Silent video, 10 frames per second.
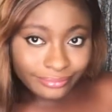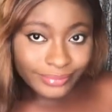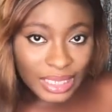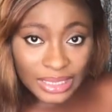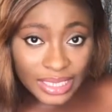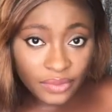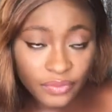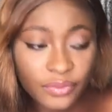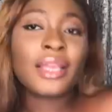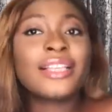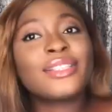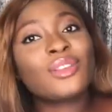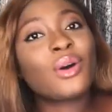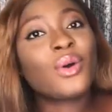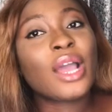is safe.
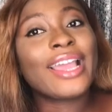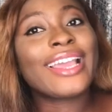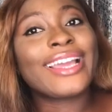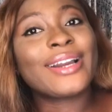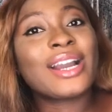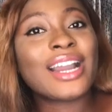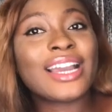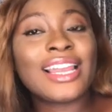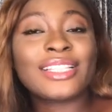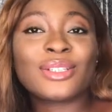So let's